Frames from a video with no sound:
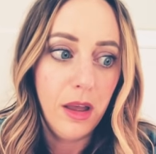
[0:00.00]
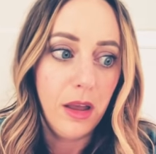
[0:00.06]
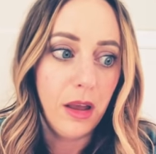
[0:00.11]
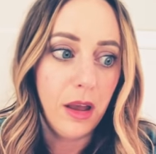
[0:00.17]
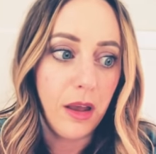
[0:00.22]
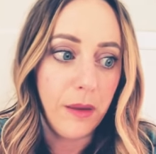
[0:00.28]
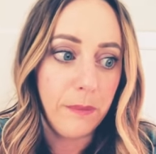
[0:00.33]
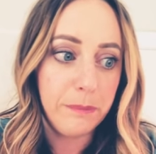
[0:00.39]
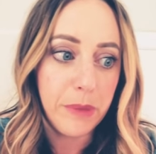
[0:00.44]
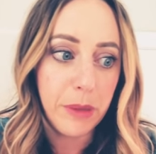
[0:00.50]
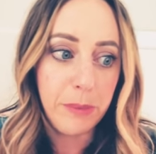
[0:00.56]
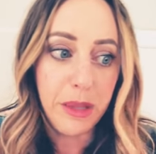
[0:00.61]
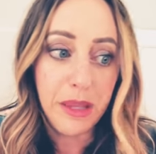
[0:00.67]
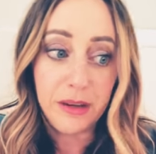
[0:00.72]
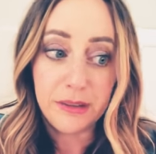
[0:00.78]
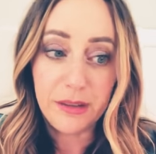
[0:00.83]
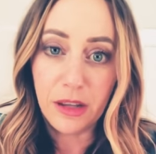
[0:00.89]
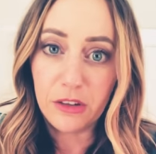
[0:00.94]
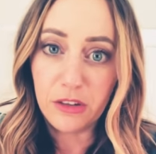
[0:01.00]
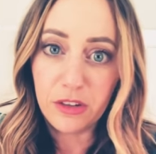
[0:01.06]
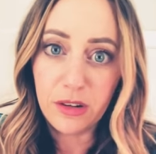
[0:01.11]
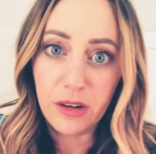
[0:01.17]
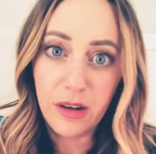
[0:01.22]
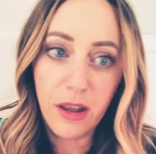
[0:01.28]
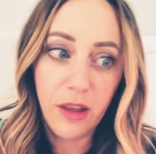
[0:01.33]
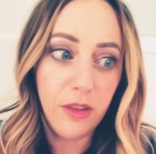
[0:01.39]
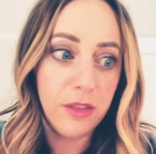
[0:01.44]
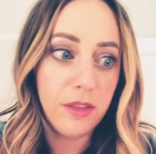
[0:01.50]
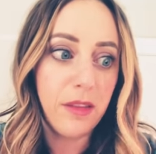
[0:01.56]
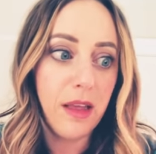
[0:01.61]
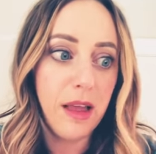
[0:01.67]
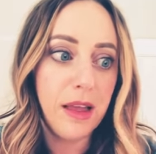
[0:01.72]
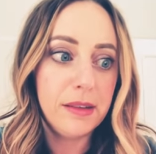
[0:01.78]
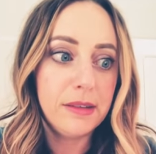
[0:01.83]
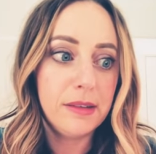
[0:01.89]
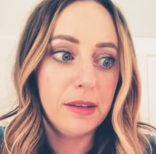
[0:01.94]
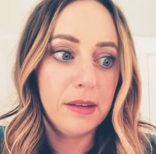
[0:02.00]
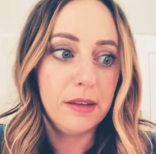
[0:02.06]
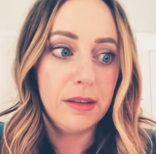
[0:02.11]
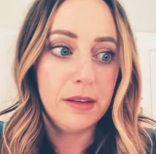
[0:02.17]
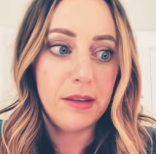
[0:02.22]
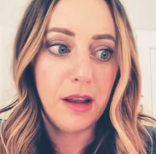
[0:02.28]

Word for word: um, I paid attention in health class and did